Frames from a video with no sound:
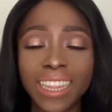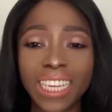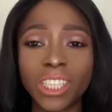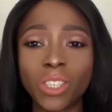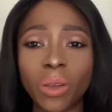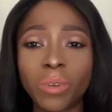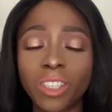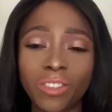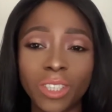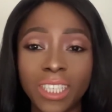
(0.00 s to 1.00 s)
thank you so
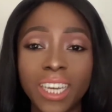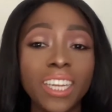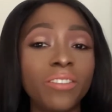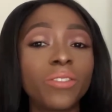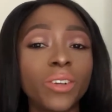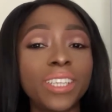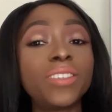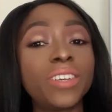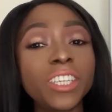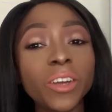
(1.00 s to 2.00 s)
much for returning for this
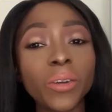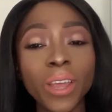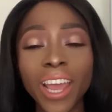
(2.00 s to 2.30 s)
video.